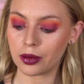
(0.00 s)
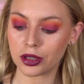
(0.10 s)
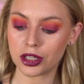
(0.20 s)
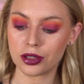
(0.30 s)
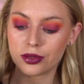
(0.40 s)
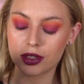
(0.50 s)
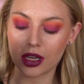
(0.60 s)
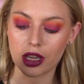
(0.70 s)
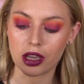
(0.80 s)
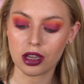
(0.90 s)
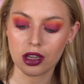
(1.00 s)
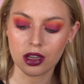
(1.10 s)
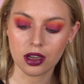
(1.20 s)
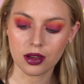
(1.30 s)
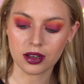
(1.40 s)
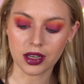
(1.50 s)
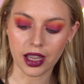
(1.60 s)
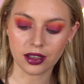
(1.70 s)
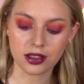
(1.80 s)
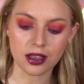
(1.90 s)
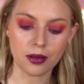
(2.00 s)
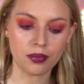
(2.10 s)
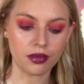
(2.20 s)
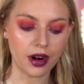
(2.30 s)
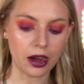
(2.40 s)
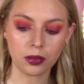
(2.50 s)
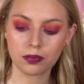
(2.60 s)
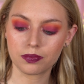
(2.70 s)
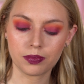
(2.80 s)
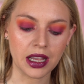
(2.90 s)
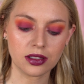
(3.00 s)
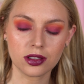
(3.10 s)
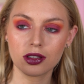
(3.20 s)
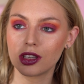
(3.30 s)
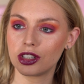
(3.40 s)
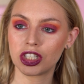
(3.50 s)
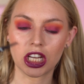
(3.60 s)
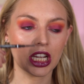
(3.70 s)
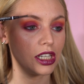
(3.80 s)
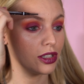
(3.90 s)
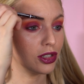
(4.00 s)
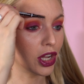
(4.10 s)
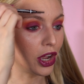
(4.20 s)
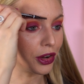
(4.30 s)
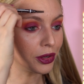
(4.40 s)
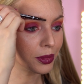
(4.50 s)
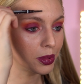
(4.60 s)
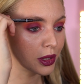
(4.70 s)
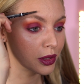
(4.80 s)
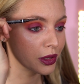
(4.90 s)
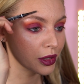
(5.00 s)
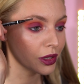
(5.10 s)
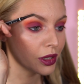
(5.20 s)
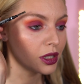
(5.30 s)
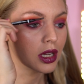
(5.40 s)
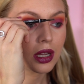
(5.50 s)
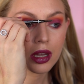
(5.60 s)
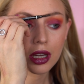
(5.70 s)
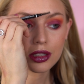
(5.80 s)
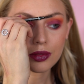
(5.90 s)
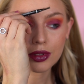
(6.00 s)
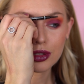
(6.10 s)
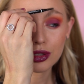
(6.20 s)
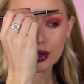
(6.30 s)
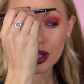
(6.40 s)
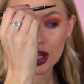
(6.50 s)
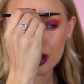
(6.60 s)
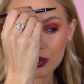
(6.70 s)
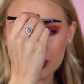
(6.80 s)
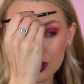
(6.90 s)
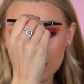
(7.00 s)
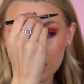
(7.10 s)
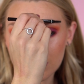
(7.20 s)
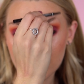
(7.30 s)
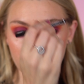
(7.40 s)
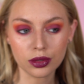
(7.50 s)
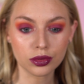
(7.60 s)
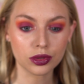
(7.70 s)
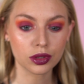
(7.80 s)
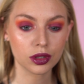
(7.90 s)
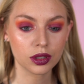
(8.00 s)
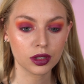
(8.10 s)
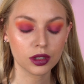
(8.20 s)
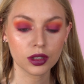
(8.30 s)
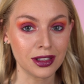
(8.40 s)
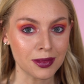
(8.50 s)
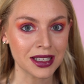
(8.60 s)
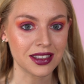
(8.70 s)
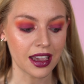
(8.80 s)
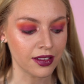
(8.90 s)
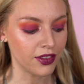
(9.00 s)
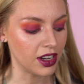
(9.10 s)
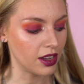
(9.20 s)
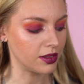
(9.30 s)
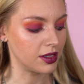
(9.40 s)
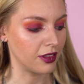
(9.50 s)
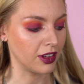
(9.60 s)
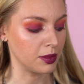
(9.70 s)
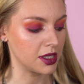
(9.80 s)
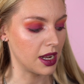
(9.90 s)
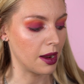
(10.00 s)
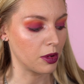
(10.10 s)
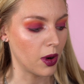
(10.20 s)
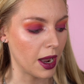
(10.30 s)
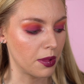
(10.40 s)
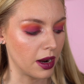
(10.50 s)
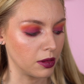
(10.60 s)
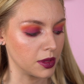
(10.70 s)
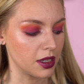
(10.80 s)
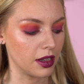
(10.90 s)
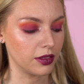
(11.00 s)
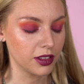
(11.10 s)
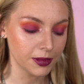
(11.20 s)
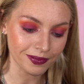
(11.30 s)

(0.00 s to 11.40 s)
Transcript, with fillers: I'm going to use the NYX Brow Pencil in shade Taupe. Don't want to do too much to my brows. This is my second video to film this day. I'm quite proud of myself.